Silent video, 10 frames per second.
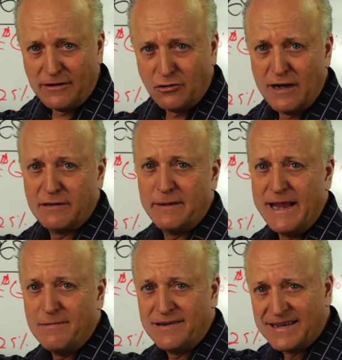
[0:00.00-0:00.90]
So you have to
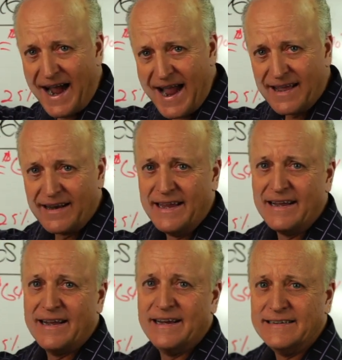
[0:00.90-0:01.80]
keep
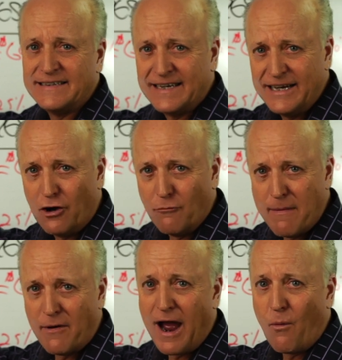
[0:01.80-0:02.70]
dialing until,
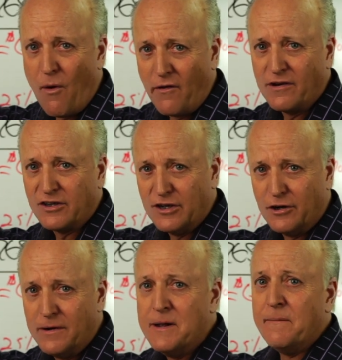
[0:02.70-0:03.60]
remember, I will
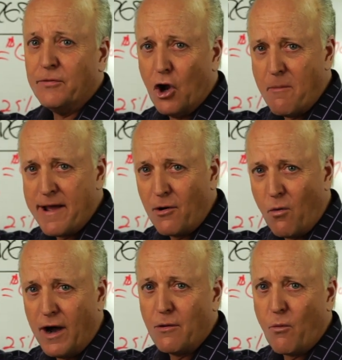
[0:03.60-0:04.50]
until, no matter
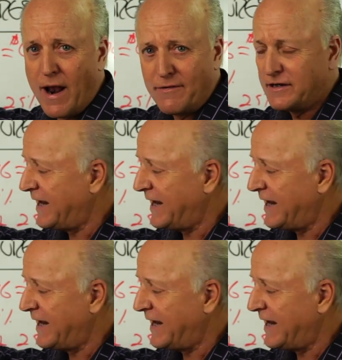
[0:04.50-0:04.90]
what, whatever it